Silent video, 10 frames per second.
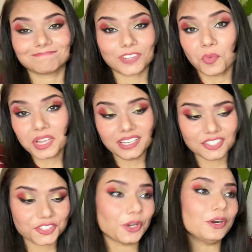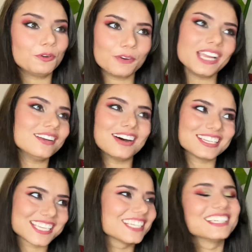Okay, sure, why
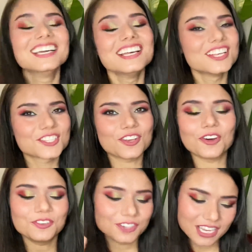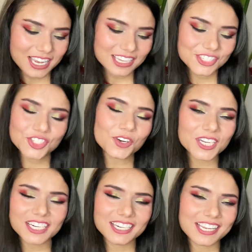not? So,
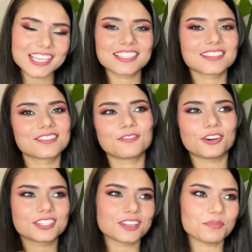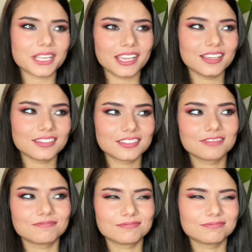Joker is for something
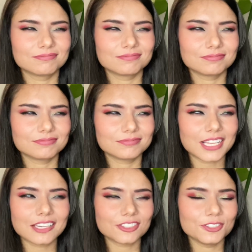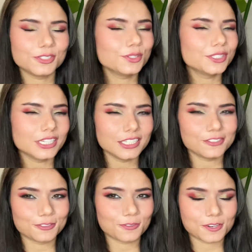that you really
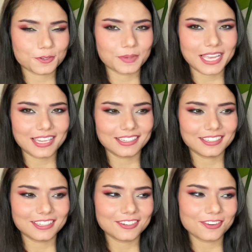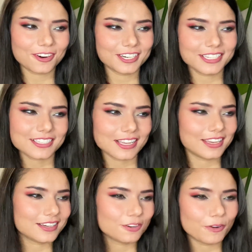don't want to pan, you know, or it's
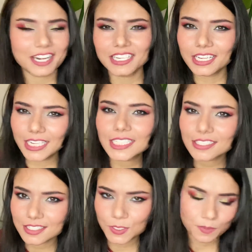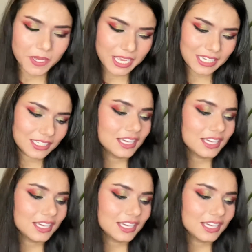like very hideous to pan.